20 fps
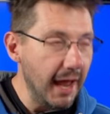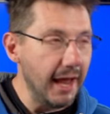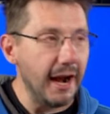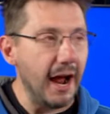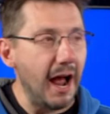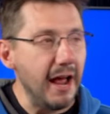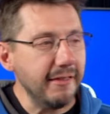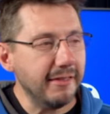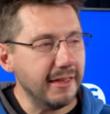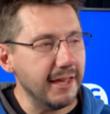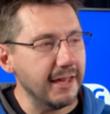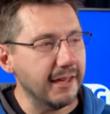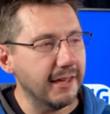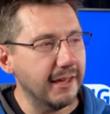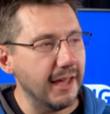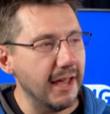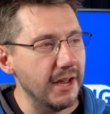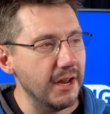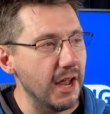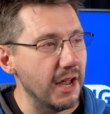And I
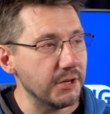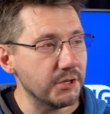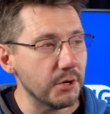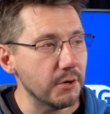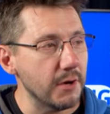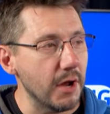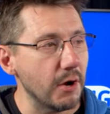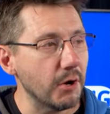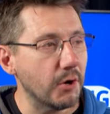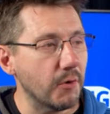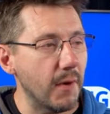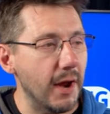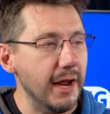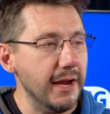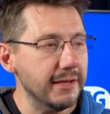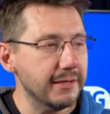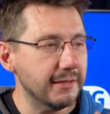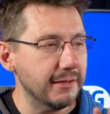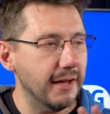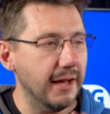think it, it turned out
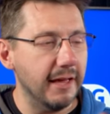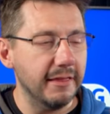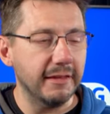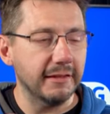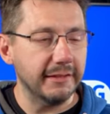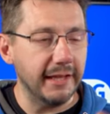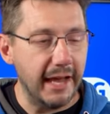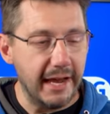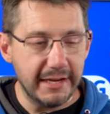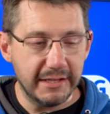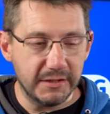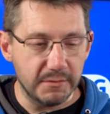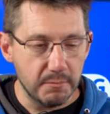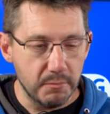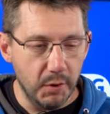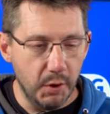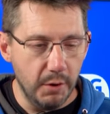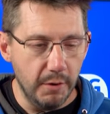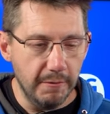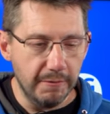great. Uh, the legs
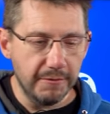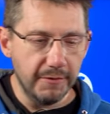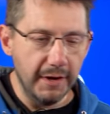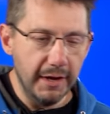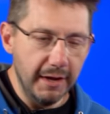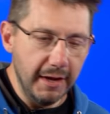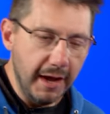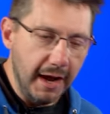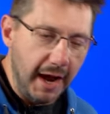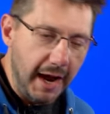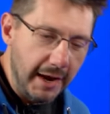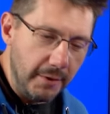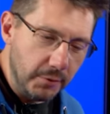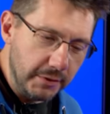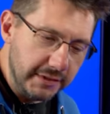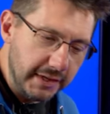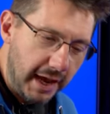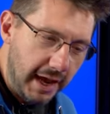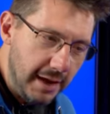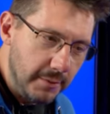move. I
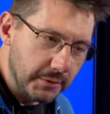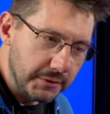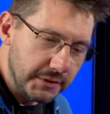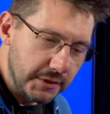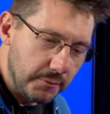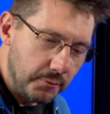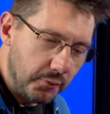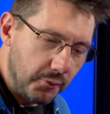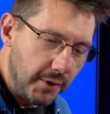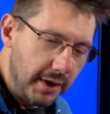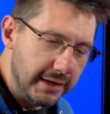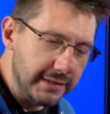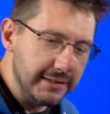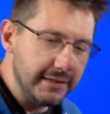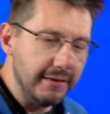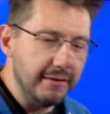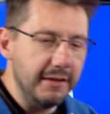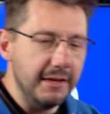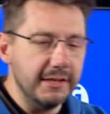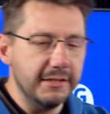was able to
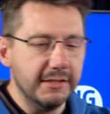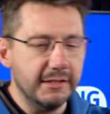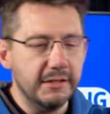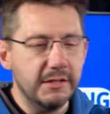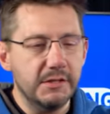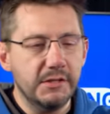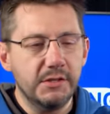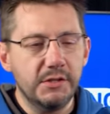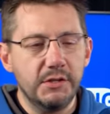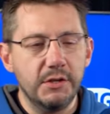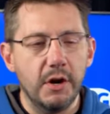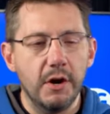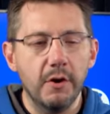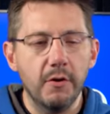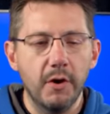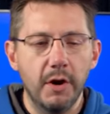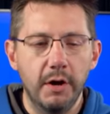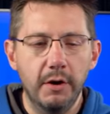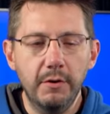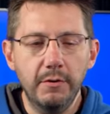print this
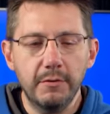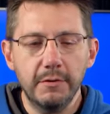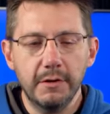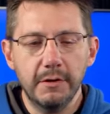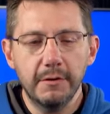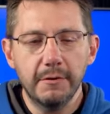Starro